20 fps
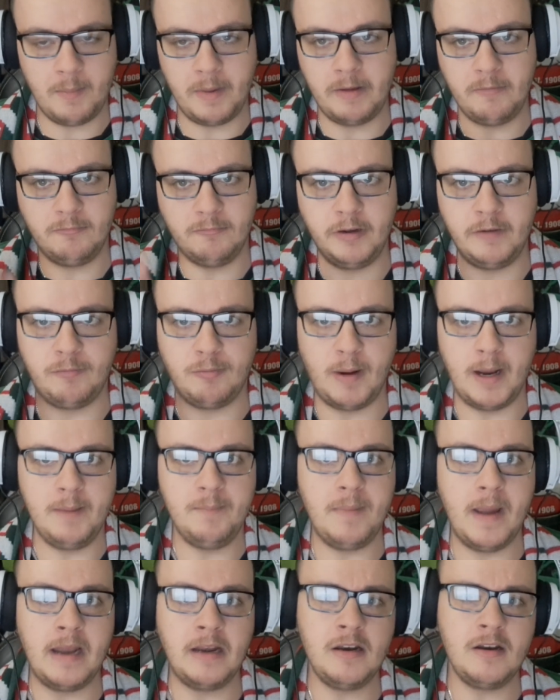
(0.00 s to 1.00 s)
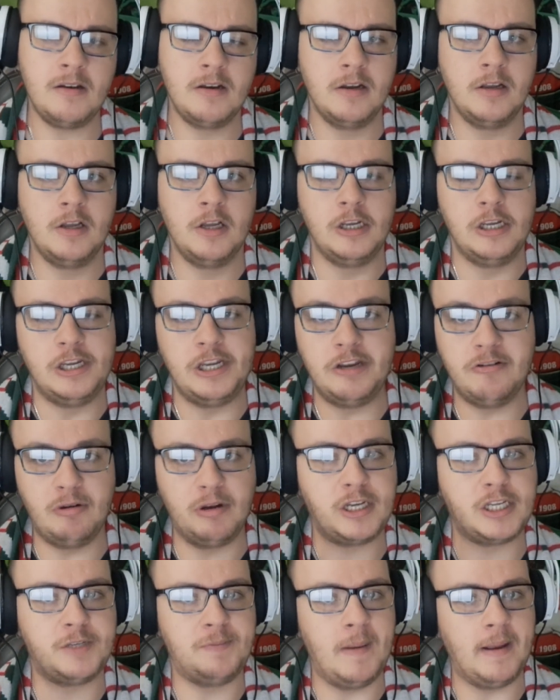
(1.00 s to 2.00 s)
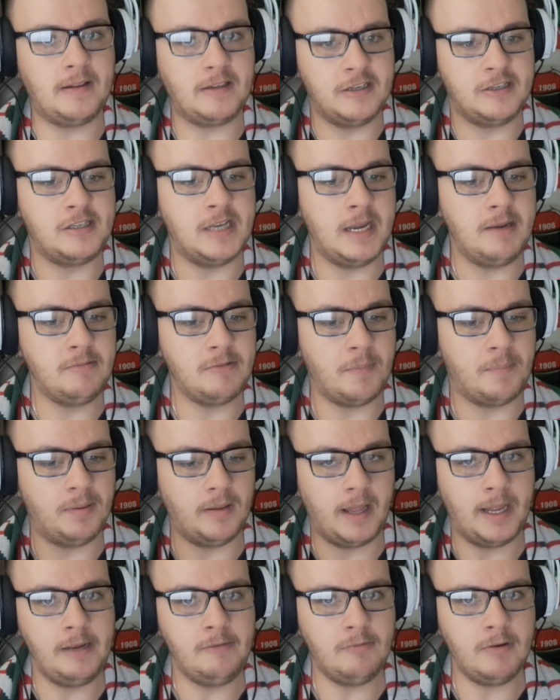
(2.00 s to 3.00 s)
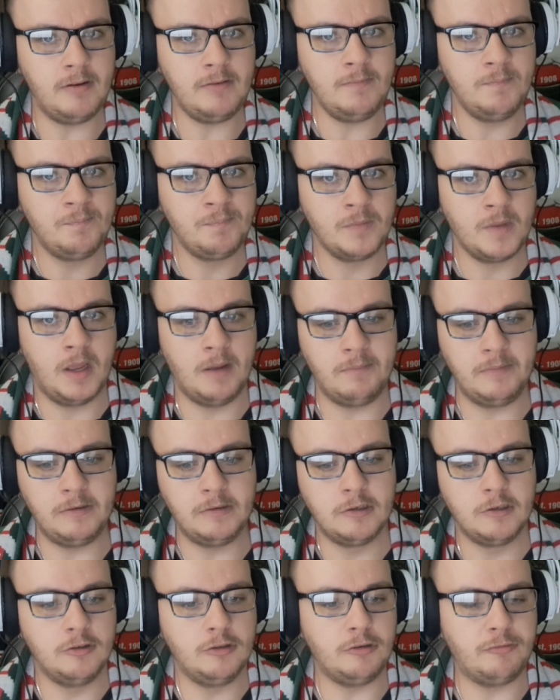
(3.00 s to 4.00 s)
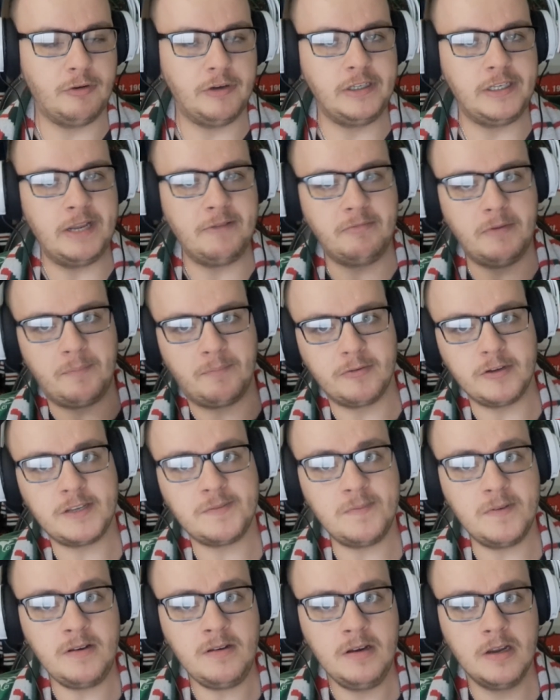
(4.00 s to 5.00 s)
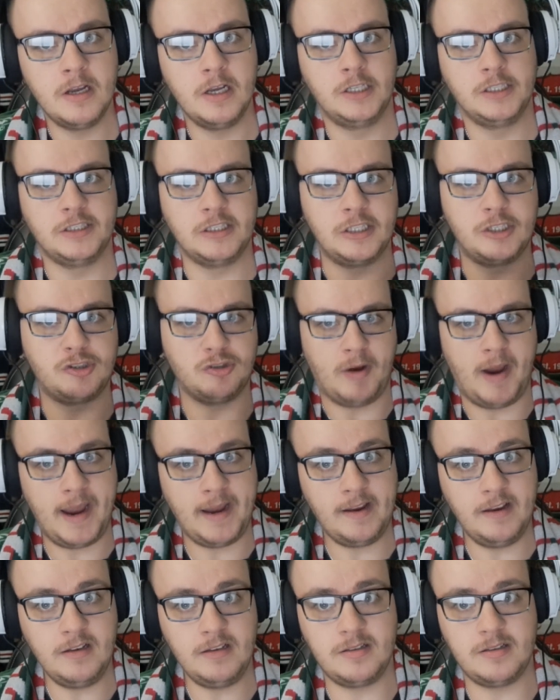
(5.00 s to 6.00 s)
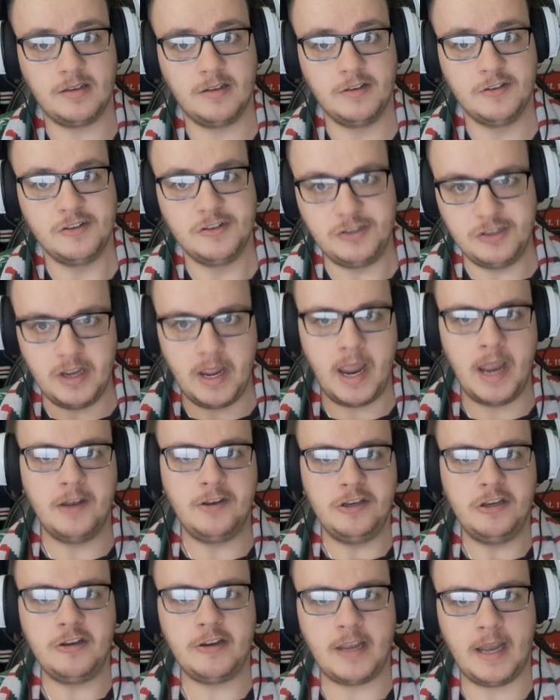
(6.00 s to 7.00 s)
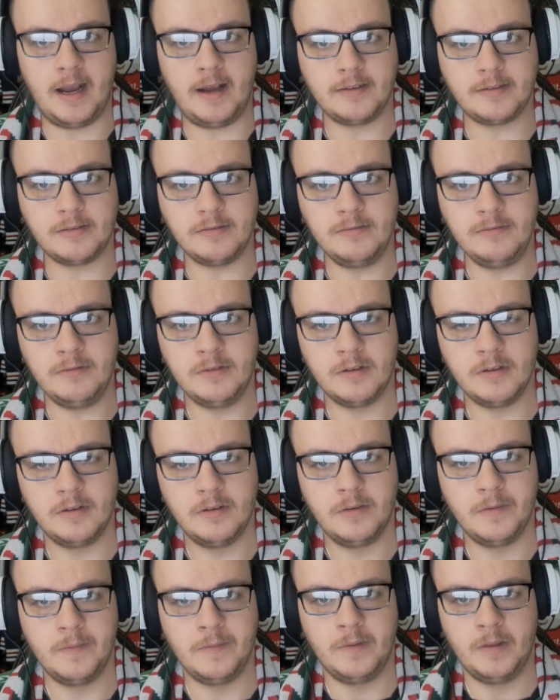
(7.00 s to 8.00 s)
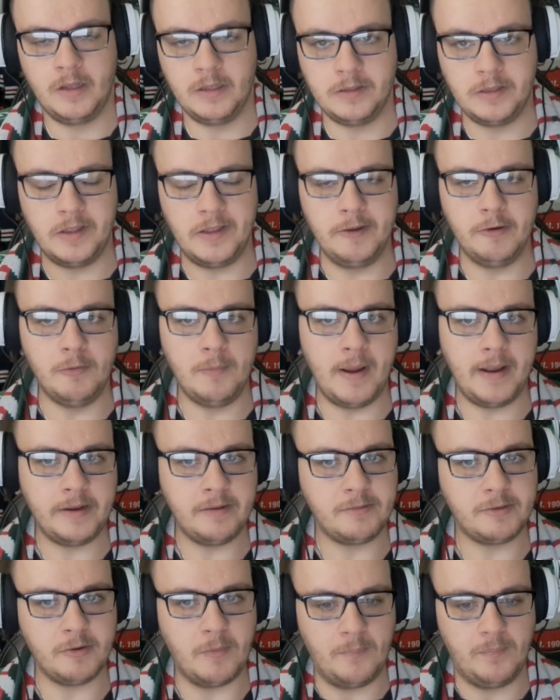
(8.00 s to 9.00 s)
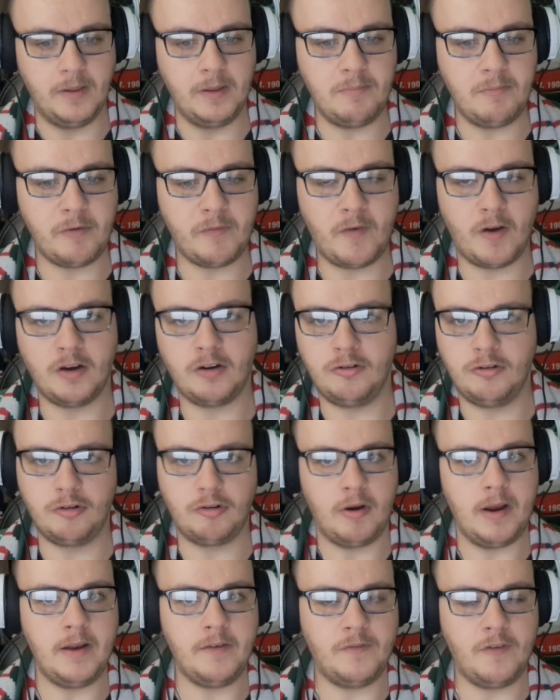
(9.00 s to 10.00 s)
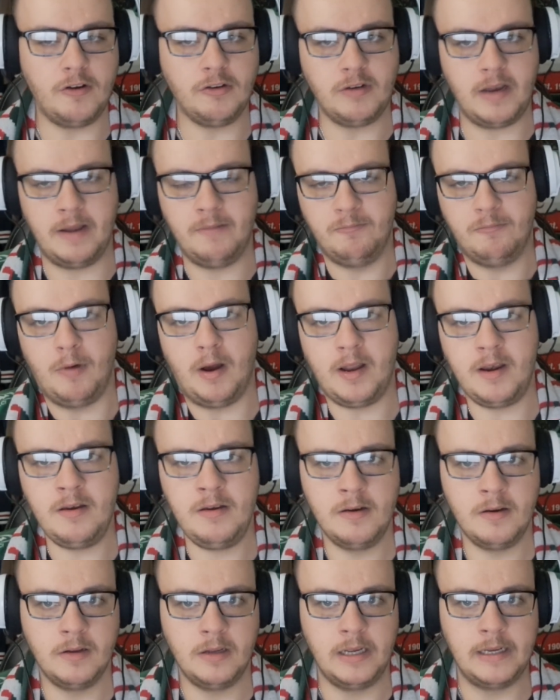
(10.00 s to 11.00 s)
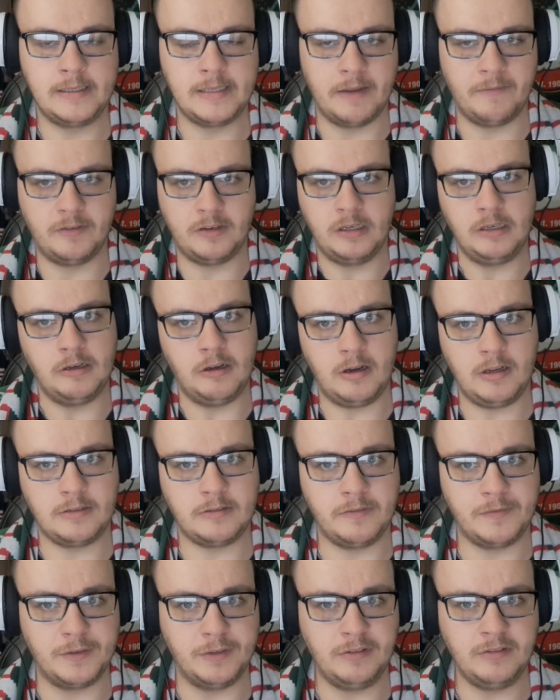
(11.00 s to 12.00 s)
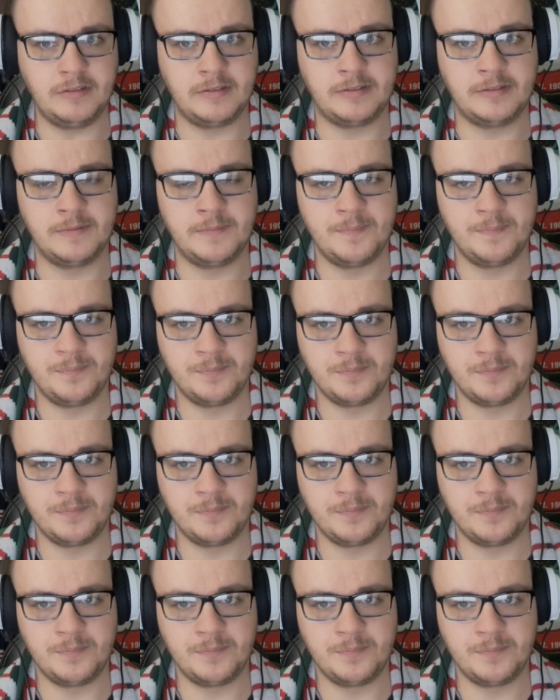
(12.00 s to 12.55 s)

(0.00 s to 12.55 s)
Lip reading: I mean, with Wayne Bennett, you expect the team to play well. I mean, look what he did with Brisbane, the Dragons, and Newcastle. They all made it to a preliminary final or grand final and won, except for the Knights, of course.